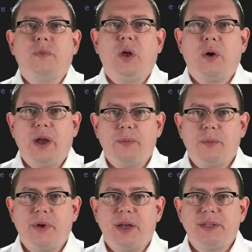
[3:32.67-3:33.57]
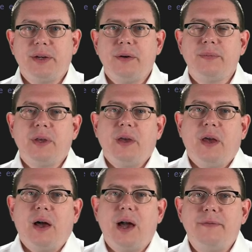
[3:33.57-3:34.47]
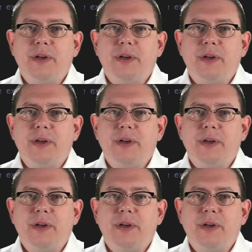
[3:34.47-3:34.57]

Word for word: Okay, we'll pause here. I've